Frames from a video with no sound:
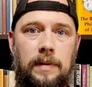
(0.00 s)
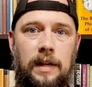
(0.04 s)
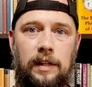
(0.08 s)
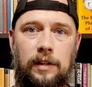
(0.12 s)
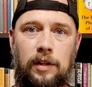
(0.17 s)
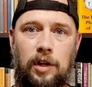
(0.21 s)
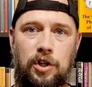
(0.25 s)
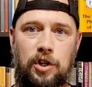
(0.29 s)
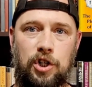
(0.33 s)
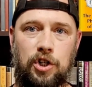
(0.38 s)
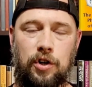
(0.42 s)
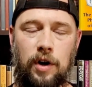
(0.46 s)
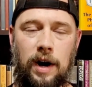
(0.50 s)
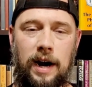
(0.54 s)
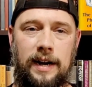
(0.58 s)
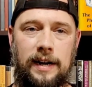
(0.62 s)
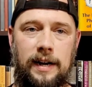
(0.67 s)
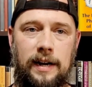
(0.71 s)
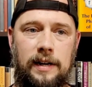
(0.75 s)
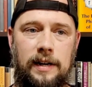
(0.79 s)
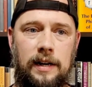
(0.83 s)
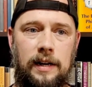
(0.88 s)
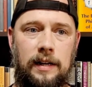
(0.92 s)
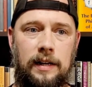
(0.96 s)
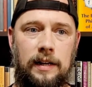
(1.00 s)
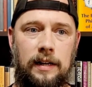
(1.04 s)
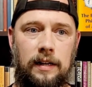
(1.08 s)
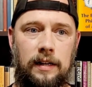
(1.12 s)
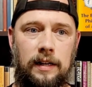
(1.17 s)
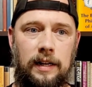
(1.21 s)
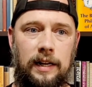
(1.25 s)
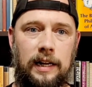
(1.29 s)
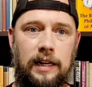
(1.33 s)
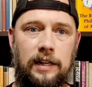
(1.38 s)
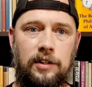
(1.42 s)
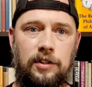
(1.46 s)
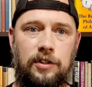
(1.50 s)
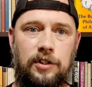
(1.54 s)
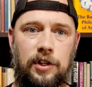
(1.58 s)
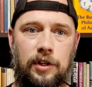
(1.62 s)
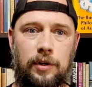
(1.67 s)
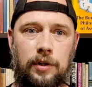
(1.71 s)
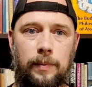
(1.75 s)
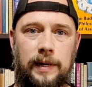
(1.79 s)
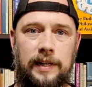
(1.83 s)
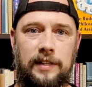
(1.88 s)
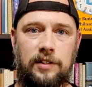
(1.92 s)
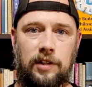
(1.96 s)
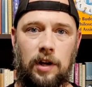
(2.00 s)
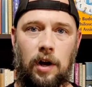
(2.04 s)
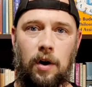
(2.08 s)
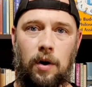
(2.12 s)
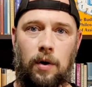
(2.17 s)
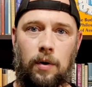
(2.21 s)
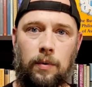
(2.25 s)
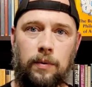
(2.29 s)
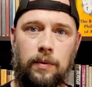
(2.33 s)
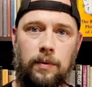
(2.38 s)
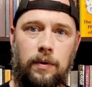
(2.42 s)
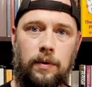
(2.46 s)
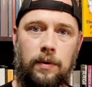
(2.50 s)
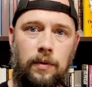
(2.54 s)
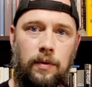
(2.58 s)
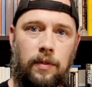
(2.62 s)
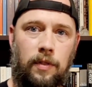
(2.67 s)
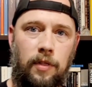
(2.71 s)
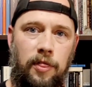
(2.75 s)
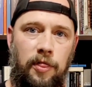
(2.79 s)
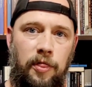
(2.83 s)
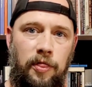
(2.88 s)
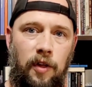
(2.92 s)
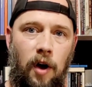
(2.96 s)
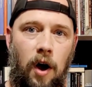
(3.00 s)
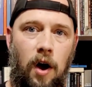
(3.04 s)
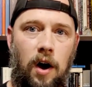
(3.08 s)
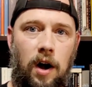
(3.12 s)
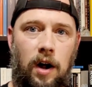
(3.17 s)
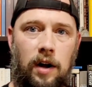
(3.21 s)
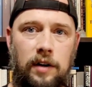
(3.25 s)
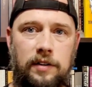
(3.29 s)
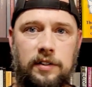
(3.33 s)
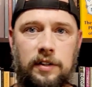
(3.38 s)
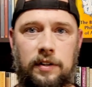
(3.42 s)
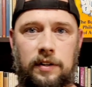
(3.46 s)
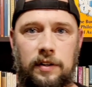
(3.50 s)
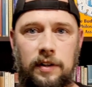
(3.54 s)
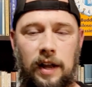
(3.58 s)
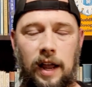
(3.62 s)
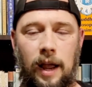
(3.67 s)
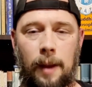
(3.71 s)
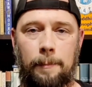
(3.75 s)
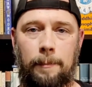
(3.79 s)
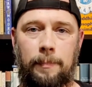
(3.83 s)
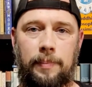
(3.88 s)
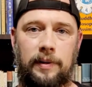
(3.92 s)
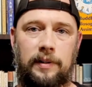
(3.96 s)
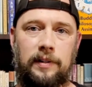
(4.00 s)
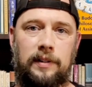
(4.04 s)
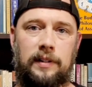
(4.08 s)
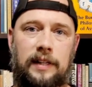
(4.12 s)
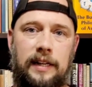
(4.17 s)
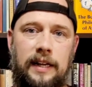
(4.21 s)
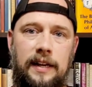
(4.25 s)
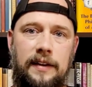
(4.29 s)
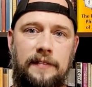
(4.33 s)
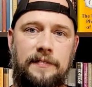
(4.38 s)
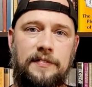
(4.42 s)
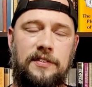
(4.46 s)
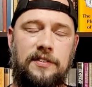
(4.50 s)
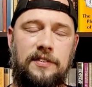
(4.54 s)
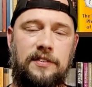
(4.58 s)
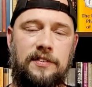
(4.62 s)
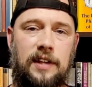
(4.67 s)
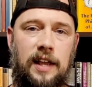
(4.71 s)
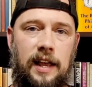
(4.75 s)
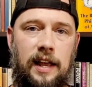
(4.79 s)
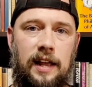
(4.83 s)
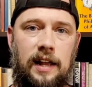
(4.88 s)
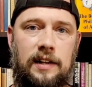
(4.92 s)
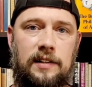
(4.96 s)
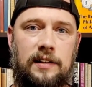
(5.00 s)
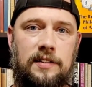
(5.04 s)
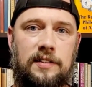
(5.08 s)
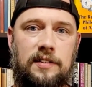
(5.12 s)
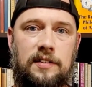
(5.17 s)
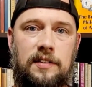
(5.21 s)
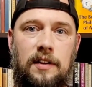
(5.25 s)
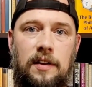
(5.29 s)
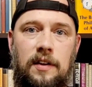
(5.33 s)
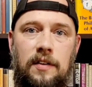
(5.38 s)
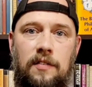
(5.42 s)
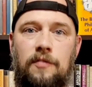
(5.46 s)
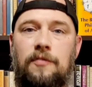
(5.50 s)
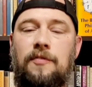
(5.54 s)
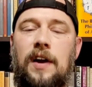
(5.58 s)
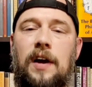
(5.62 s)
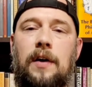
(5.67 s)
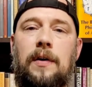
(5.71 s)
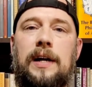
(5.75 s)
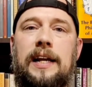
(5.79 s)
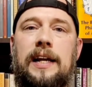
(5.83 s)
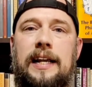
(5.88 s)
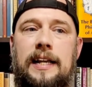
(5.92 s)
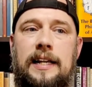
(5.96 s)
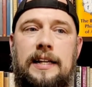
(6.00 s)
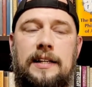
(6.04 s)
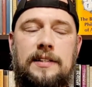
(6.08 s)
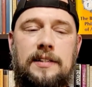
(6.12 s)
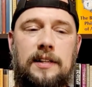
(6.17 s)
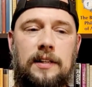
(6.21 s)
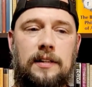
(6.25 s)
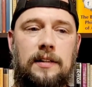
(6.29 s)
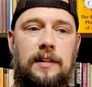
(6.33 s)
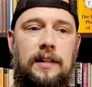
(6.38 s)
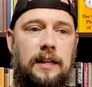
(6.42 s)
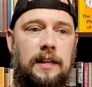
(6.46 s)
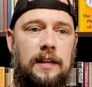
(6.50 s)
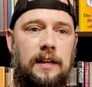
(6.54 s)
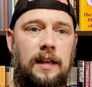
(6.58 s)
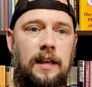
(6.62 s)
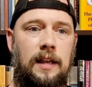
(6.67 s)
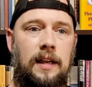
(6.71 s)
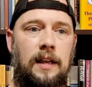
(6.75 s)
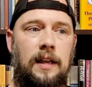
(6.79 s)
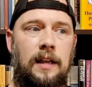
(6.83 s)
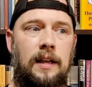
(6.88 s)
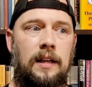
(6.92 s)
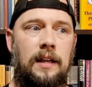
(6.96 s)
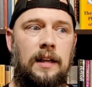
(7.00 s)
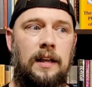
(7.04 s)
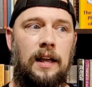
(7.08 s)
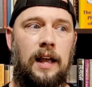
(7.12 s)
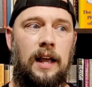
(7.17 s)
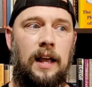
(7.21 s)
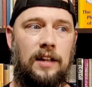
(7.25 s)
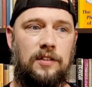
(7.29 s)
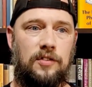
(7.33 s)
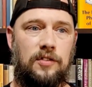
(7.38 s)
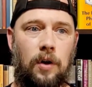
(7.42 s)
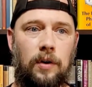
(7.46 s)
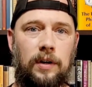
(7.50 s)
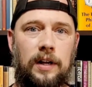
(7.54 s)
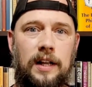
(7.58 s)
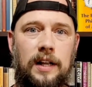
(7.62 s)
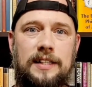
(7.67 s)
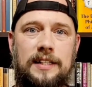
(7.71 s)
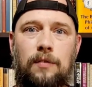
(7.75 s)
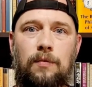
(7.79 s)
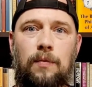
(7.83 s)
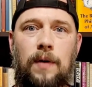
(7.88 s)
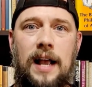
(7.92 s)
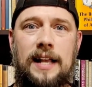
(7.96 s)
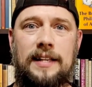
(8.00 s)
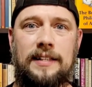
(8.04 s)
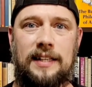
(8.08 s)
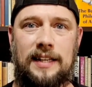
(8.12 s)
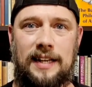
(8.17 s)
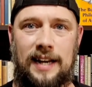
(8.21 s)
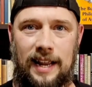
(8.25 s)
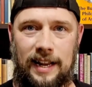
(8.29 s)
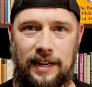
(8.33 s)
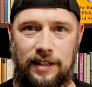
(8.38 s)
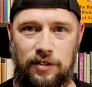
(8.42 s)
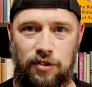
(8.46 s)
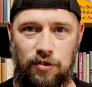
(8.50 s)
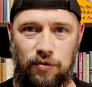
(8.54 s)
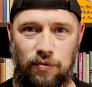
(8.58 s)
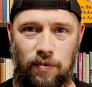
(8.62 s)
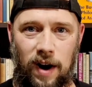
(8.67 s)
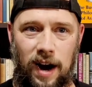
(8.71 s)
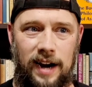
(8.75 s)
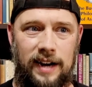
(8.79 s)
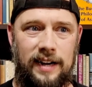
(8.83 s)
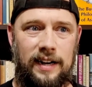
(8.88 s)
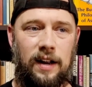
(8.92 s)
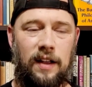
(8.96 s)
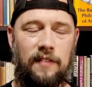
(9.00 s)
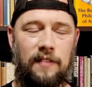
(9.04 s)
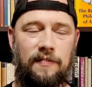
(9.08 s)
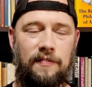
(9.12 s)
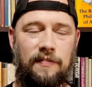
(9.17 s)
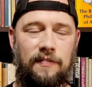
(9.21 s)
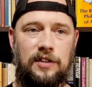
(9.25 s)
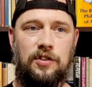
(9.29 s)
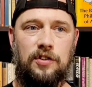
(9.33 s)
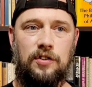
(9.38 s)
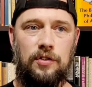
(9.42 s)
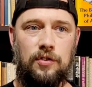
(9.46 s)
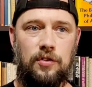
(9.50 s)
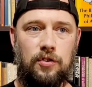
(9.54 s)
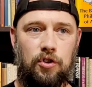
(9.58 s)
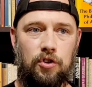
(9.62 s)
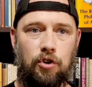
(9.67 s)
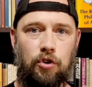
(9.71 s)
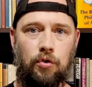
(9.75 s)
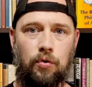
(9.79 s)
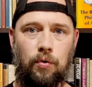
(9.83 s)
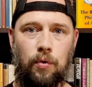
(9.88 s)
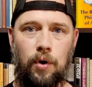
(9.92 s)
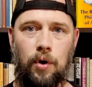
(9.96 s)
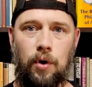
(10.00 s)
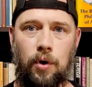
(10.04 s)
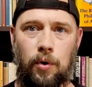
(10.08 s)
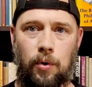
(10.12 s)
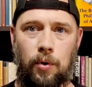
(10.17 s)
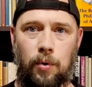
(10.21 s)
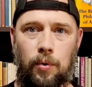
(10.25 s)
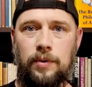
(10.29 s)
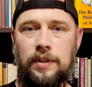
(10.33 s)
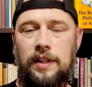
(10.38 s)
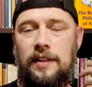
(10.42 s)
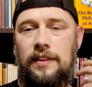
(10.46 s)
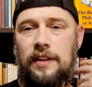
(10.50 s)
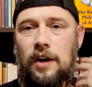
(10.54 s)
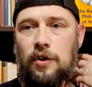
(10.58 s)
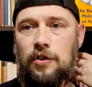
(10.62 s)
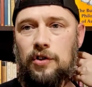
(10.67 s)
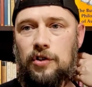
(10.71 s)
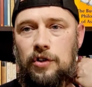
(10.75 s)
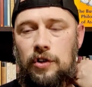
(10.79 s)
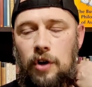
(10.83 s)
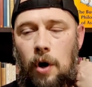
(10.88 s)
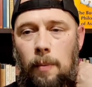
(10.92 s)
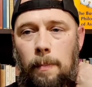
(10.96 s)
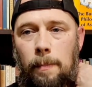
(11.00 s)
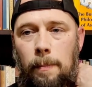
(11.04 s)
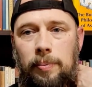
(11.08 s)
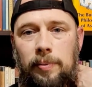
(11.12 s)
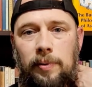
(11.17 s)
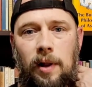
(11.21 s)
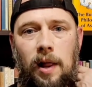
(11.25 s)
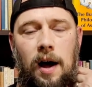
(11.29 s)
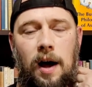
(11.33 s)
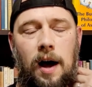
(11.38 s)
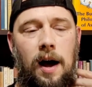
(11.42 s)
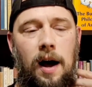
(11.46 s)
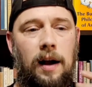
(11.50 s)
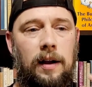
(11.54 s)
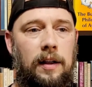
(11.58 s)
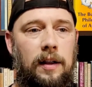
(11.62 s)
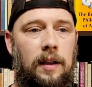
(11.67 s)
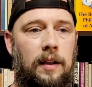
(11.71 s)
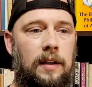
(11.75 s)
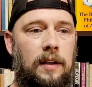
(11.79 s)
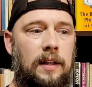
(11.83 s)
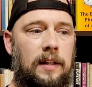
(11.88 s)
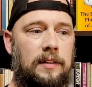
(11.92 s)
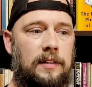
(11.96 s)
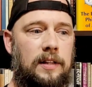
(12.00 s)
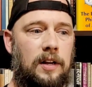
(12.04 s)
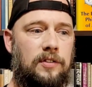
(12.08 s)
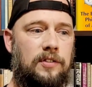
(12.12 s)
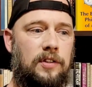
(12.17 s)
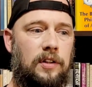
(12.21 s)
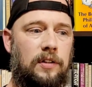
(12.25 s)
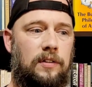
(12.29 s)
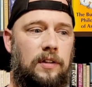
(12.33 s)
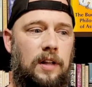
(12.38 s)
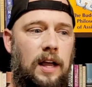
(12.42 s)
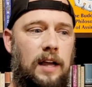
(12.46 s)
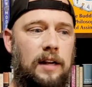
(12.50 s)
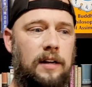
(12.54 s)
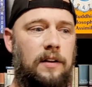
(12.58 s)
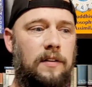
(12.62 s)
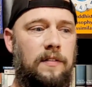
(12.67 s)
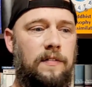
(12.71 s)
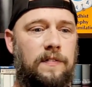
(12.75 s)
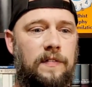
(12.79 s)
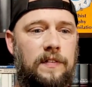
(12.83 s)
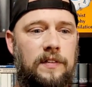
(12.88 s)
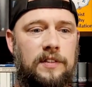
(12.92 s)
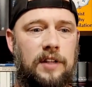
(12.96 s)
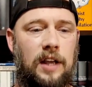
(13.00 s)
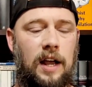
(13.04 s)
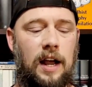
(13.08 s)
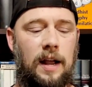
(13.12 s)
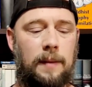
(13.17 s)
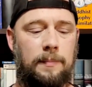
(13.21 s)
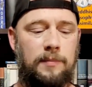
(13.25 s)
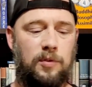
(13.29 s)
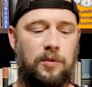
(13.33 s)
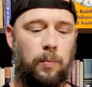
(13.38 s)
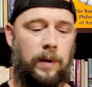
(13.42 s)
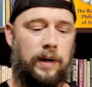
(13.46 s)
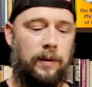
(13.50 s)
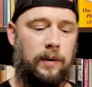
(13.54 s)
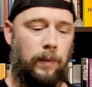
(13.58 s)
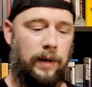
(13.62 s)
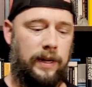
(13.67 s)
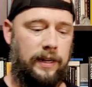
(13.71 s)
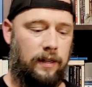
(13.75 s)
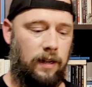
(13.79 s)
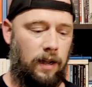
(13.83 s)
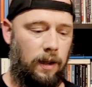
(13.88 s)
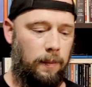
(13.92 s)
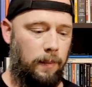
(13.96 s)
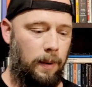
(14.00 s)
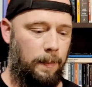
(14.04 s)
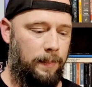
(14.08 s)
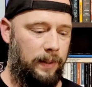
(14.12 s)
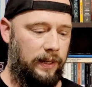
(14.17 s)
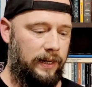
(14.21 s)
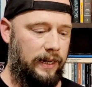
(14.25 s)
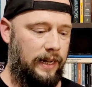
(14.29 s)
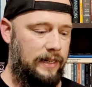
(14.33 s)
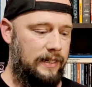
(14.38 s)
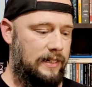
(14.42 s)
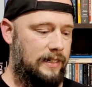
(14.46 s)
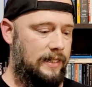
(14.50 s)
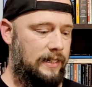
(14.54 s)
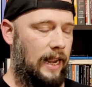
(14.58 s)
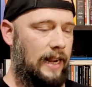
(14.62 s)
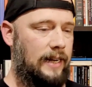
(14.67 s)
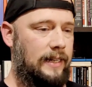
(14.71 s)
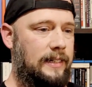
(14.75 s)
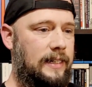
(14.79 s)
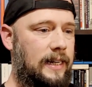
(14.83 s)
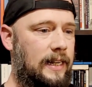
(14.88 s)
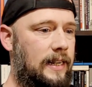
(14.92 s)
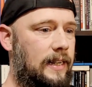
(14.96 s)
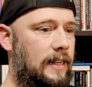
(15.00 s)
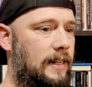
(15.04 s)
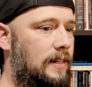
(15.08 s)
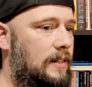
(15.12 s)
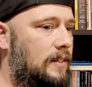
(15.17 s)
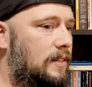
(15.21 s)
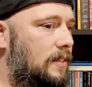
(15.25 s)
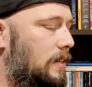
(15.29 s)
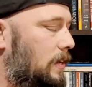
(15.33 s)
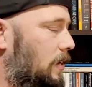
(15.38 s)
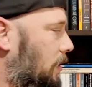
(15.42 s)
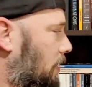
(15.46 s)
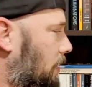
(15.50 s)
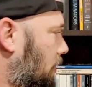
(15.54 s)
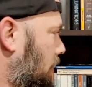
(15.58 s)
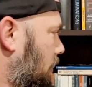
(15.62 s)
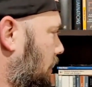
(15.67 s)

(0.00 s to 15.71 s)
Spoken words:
illustrated into its own thought and belief sets very easily. As long as it resonates, right? If it's true, then there's no block. There's a lot of times when we come up against ideas,